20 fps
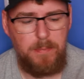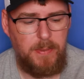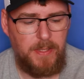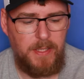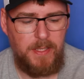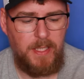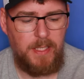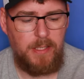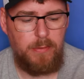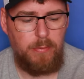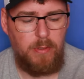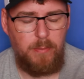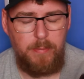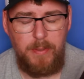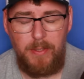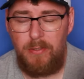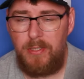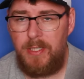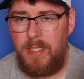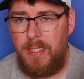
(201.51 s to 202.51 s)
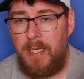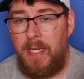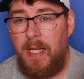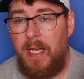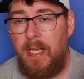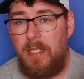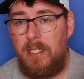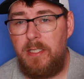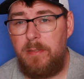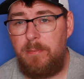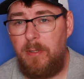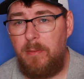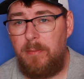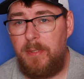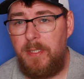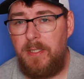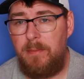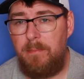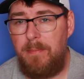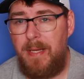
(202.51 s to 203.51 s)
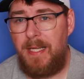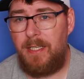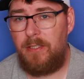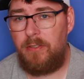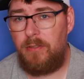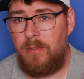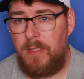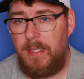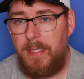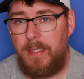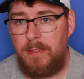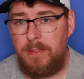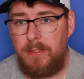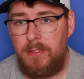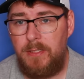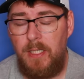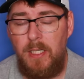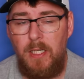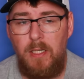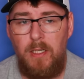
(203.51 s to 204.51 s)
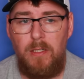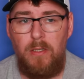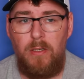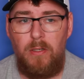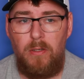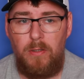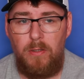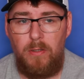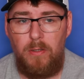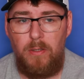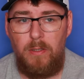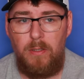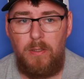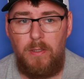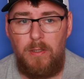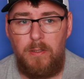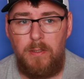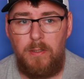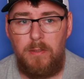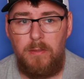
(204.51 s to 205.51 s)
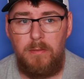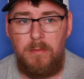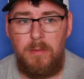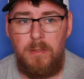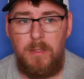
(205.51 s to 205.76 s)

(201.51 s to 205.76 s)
but the next one I'll be looking to get is probably the macro lens or